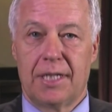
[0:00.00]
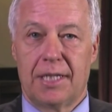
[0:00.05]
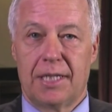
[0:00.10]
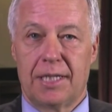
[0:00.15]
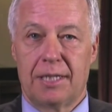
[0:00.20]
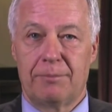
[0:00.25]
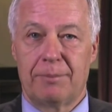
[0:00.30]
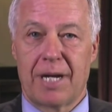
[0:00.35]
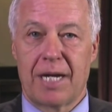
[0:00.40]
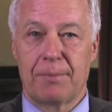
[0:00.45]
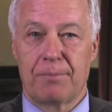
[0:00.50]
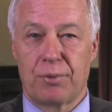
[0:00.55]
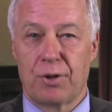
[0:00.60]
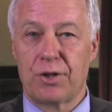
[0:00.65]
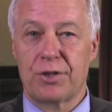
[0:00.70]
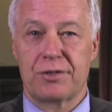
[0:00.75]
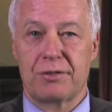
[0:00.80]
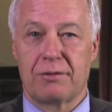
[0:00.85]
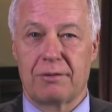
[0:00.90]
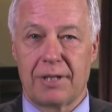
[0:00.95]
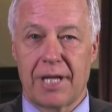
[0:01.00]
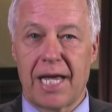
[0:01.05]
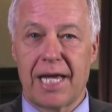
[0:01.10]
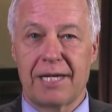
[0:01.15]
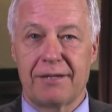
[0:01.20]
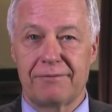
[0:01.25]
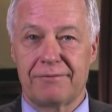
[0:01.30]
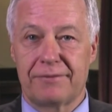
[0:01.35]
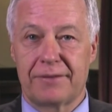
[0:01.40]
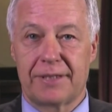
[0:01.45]
My personal
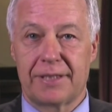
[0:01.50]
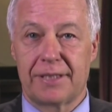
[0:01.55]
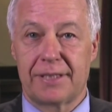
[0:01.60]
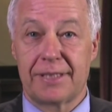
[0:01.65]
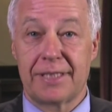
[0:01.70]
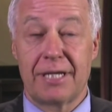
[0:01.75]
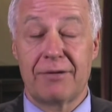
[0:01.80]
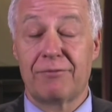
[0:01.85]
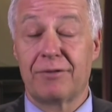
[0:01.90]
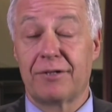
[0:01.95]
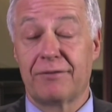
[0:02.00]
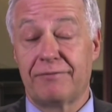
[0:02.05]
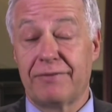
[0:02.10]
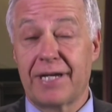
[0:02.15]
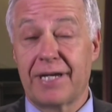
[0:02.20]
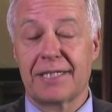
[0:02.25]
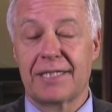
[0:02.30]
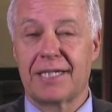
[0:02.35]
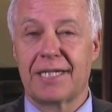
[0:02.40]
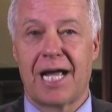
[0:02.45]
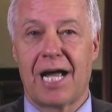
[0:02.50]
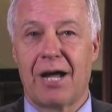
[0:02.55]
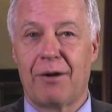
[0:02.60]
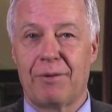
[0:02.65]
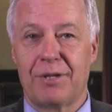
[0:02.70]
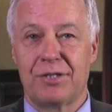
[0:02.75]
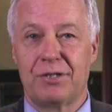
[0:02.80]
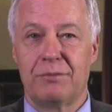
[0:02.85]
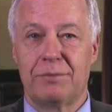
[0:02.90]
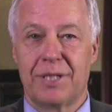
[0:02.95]
life never affected
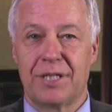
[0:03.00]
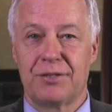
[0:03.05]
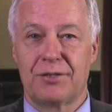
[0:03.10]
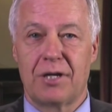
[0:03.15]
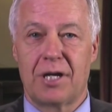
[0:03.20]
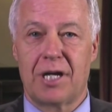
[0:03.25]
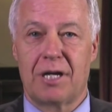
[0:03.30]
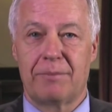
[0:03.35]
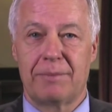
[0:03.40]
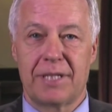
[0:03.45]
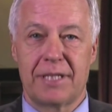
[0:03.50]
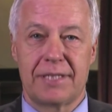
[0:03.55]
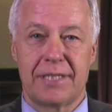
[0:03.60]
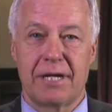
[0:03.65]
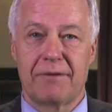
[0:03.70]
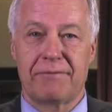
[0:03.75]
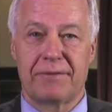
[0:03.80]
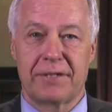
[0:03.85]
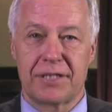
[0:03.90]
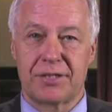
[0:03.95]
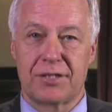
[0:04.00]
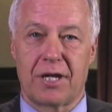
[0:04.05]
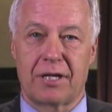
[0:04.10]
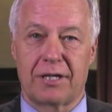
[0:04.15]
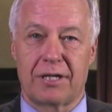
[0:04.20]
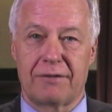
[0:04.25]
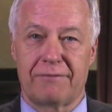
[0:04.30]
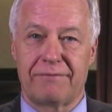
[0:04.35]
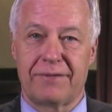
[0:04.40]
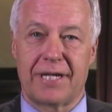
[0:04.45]
how I do my job, and it definitely is
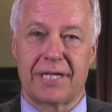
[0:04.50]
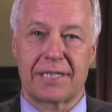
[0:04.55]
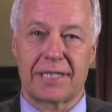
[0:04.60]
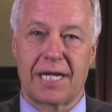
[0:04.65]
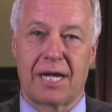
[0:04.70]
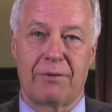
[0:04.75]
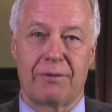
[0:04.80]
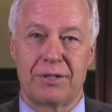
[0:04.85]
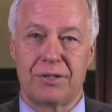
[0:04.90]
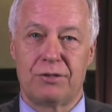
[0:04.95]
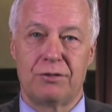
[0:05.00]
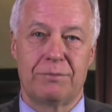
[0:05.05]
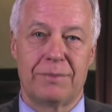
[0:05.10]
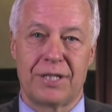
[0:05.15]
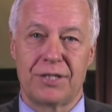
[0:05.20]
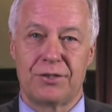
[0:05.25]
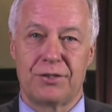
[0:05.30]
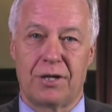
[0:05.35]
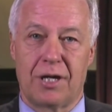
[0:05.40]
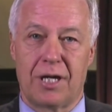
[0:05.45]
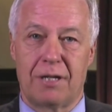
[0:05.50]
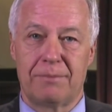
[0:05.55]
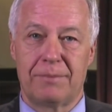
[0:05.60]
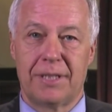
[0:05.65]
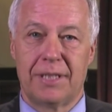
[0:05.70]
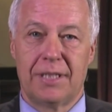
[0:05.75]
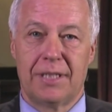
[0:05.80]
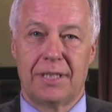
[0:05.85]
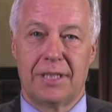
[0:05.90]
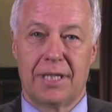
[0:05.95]
not going to affect how I do my
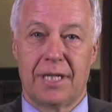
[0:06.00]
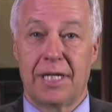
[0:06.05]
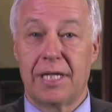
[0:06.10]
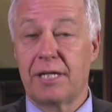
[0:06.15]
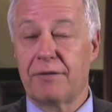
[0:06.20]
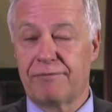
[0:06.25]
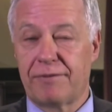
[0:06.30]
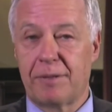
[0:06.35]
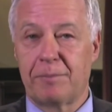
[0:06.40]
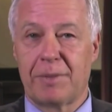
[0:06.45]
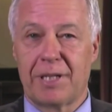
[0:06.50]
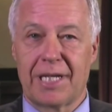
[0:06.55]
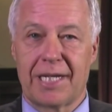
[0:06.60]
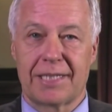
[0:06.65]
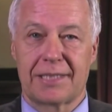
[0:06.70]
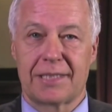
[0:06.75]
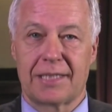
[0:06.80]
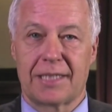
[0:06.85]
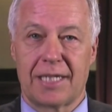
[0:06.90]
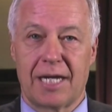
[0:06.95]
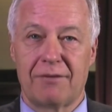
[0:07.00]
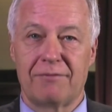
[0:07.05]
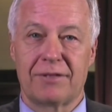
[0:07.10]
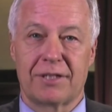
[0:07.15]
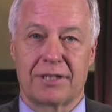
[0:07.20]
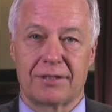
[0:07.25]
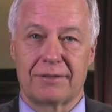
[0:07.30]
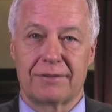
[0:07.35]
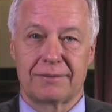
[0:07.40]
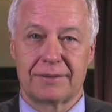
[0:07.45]
job if I'm elected governor.
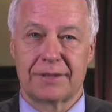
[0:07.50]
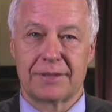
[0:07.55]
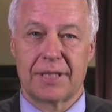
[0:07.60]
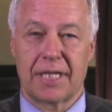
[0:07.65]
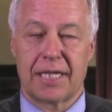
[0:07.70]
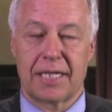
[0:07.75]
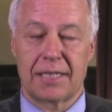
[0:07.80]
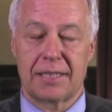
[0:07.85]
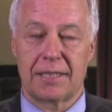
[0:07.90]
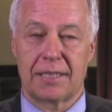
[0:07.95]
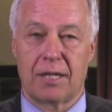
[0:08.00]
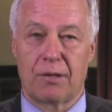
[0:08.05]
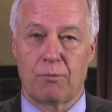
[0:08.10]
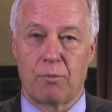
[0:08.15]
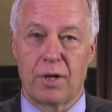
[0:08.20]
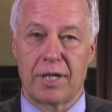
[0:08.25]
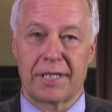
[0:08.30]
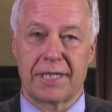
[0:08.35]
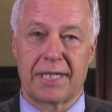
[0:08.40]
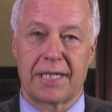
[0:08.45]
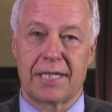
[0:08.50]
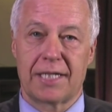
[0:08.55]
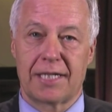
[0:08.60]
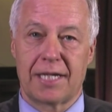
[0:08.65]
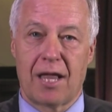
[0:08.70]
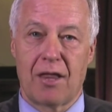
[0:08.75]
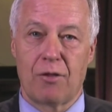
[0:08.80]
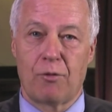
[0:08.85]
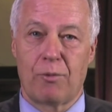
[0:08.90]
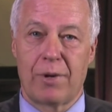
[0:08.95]
governor. And I want to get
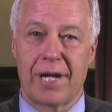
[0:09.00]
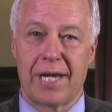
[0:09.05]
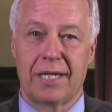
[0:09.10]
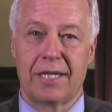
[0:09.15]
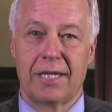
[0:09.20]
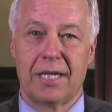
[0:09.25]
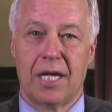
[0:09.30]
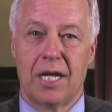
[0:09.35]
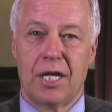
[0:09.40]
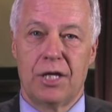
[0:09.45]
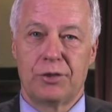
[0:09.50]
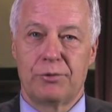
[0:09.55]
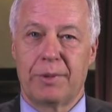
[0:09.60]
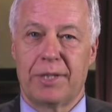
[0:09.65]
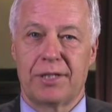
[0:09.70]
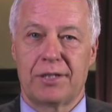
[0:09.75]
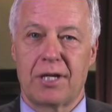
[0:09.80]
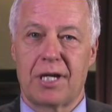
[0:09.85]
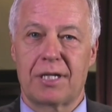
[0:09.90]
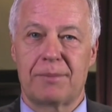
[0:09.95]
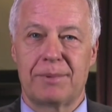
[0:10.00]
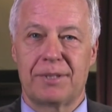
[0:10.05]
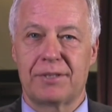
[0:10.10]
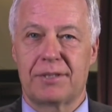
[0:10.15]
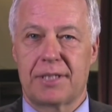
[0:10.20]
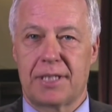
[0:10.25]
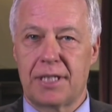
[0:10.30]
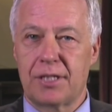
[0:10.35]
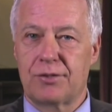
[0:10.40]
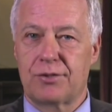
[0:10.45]
it all the way so we can talk
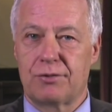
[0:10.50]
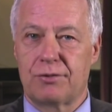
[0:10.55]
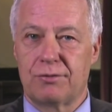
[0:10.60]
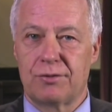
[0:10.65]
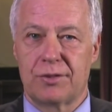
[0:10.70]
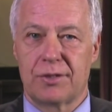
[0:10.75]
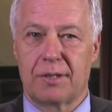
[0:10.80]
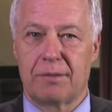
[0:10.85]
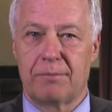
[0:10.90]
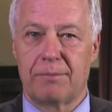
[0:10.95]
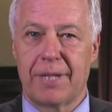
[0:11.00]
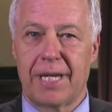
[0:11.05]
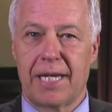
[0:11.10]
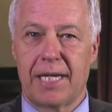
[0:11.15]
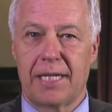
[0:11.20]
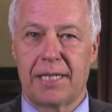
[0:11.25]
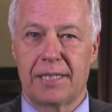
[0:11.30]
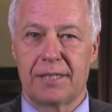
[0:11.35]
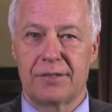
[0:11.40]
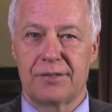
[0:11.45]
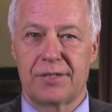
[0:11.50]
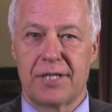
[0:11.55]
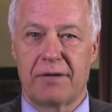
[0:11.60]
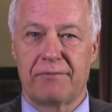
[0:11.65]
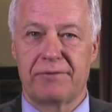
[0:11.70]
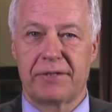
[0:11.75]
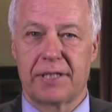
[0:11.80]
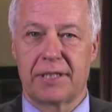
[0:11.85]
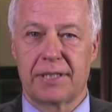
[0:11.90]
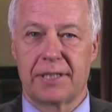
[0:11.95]
about the issues. Maine is
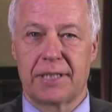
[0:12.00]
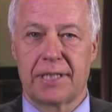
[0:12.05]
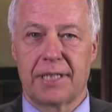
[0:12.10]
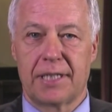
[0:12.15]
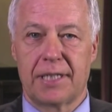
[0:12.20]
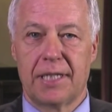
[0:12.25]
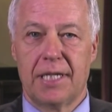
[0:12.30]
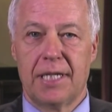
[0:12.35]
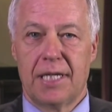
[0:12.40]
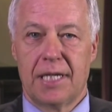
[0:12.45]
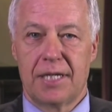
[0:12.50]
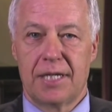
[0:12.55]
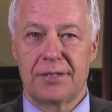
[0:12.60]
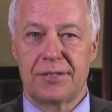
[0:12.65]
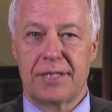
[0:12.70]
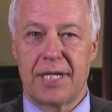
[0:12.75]
definitely a